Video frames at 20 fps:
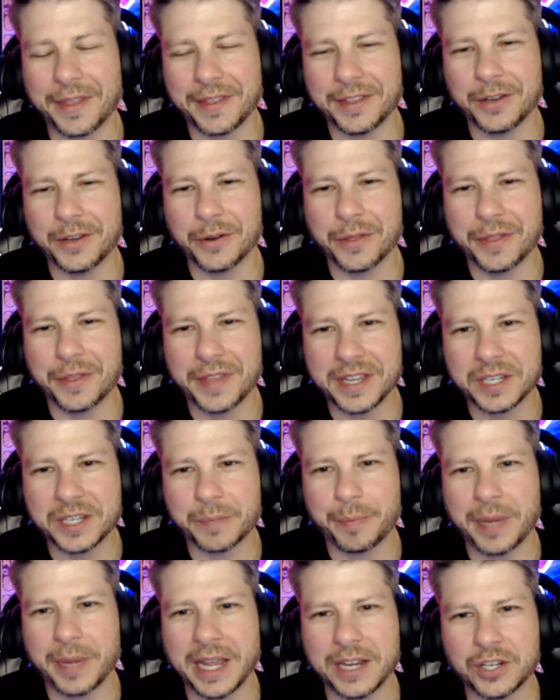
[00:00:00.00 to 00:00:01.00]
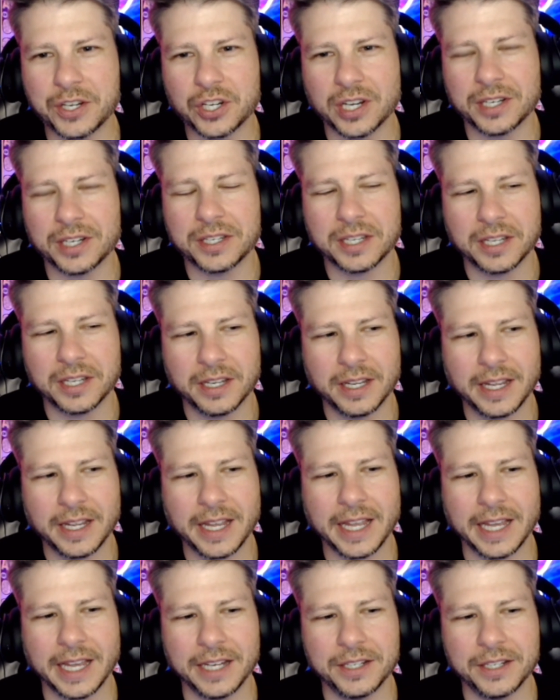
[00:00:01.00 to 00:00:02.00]
You're this patient
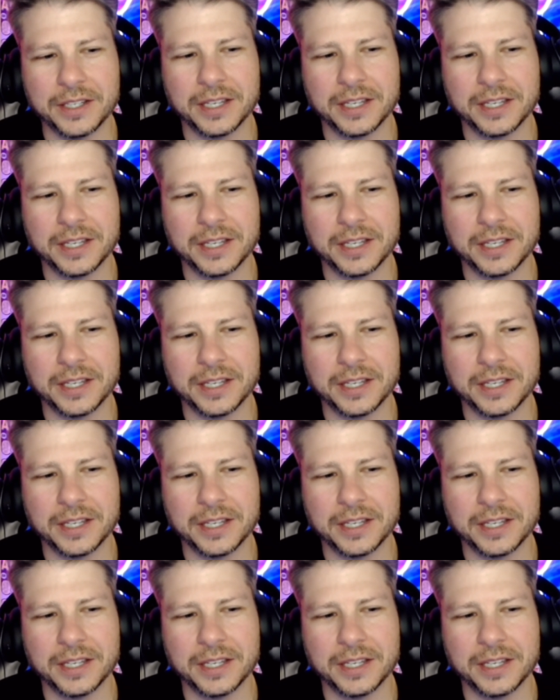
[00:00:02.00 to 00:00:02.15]
and